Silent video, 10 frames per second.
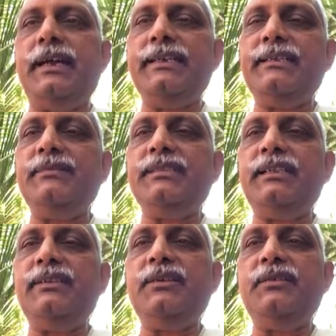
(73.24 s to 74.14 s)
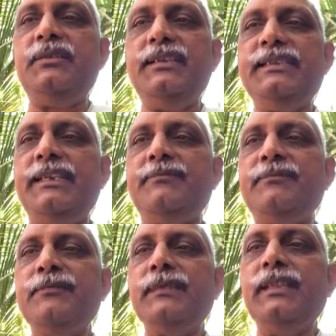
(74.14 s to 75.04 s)
items that you have to decide.
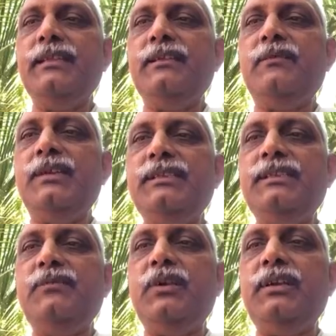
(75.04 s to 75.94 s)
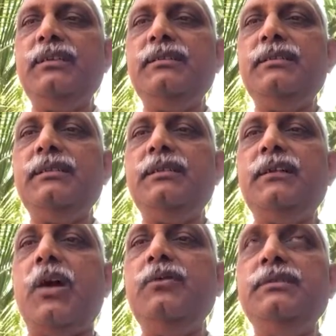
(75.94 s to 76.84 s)
What is it want?
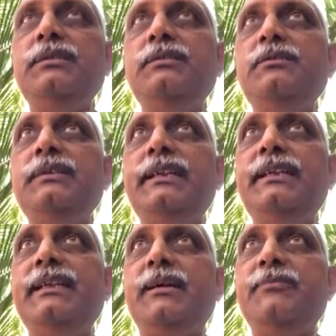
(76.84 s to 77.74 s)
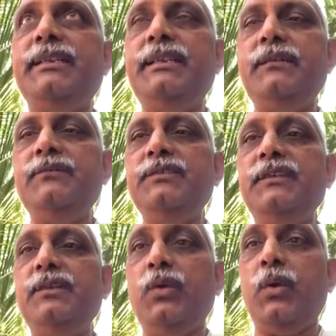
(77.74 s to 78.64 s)
How you need a company which
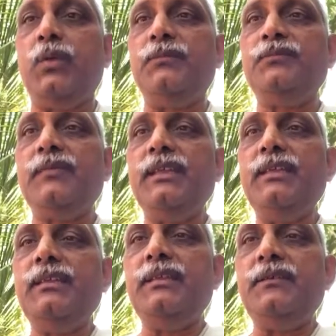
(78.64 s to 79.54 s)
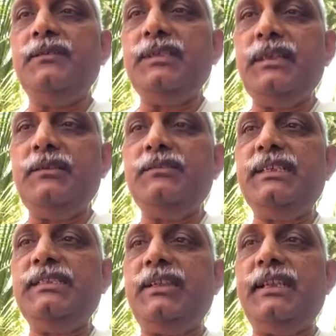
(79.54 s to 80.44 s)
will grow, which
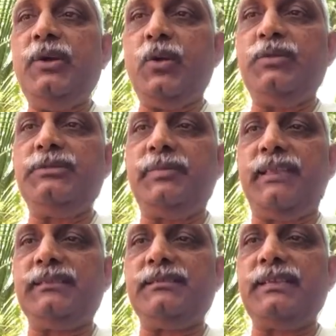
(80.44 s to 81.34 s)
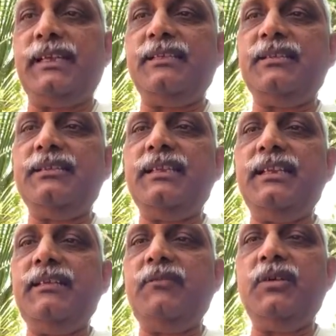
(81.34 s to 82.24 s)
is on a growth path.
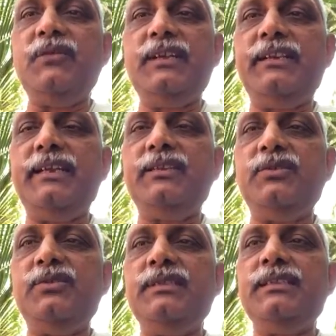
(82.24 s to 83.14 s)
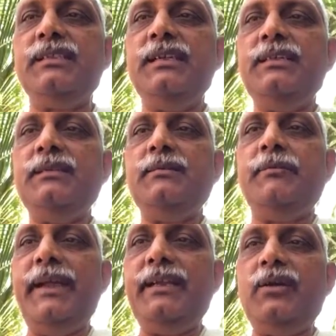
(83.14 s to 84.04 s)
Essentially, what we are trying to do is
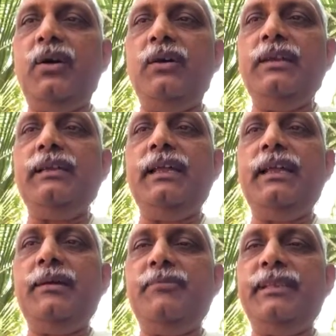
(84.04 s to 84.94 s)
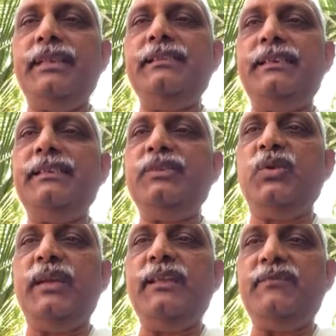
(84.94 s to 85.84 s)
bet on a company that is
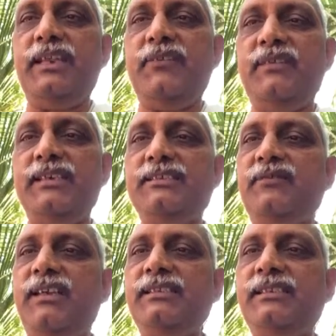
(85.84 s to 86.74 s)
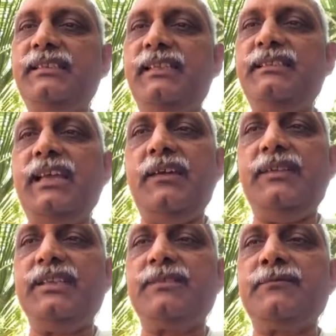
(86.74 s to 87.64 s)
growing very fast, faster than the
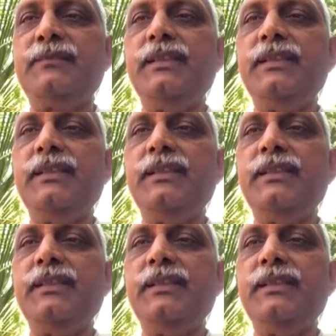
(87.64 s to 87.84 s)
average.